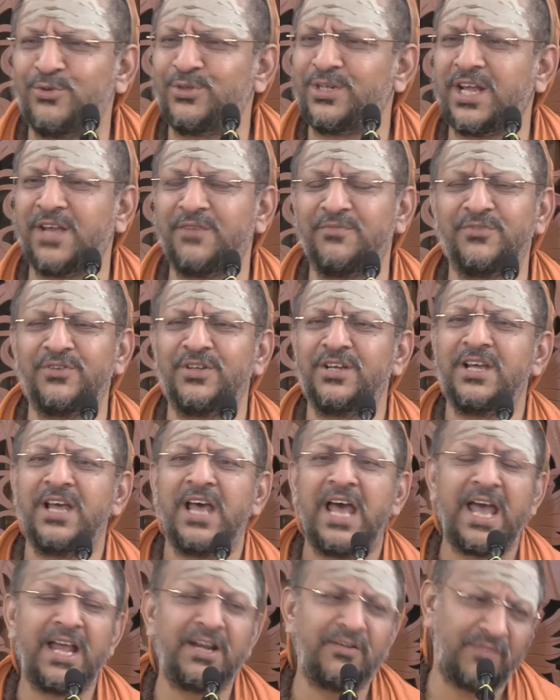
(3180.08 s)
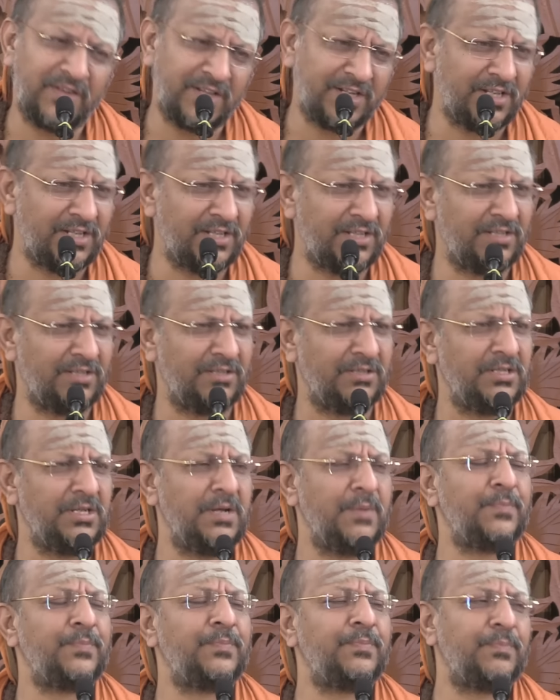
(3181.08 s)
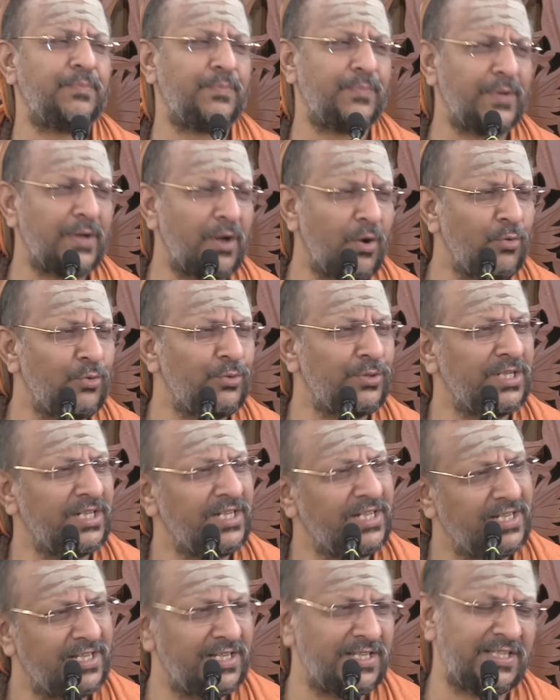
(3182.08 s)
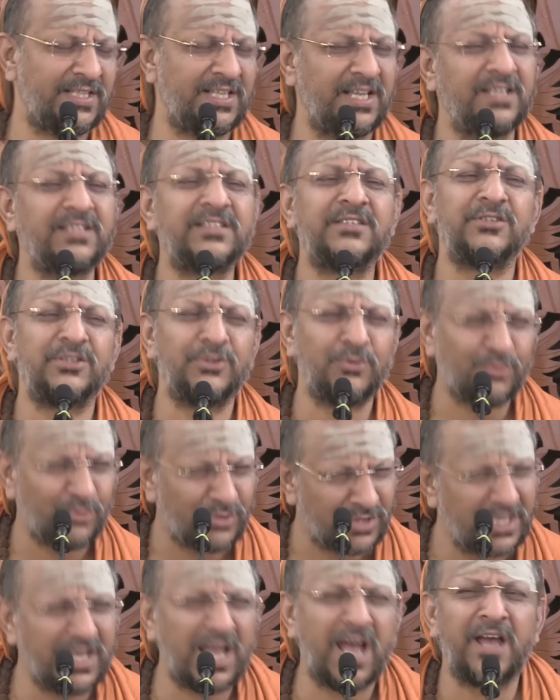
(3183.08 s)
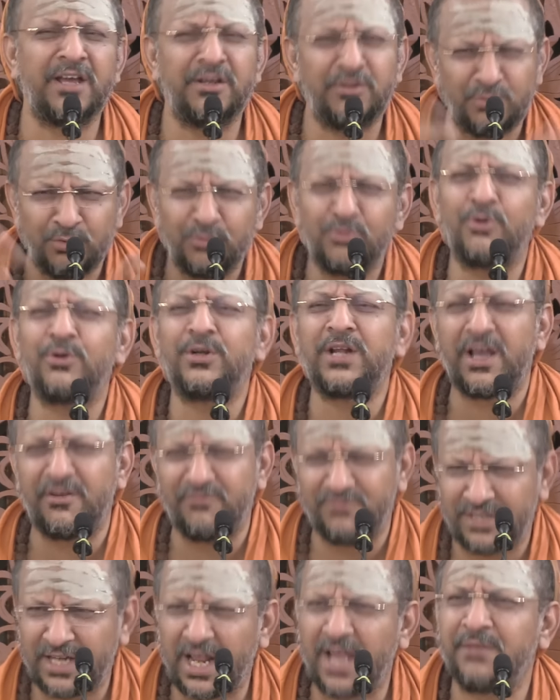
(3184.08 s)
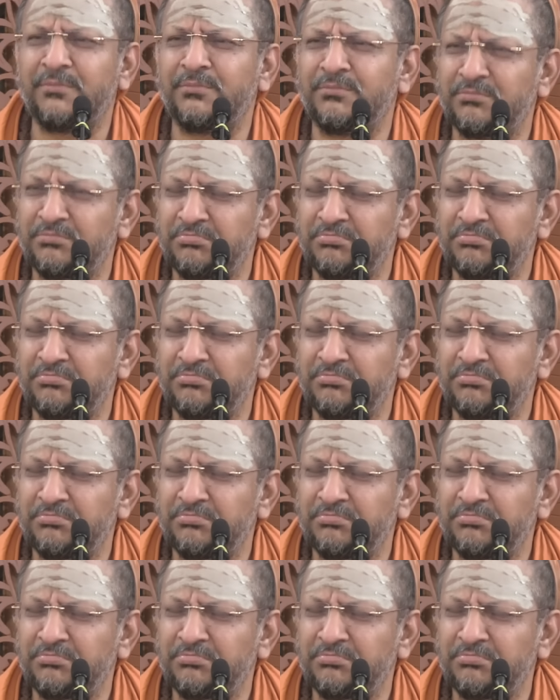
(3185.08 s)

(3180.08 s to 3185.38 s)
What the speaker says: time. And very proudly he says, you see, I do not have time.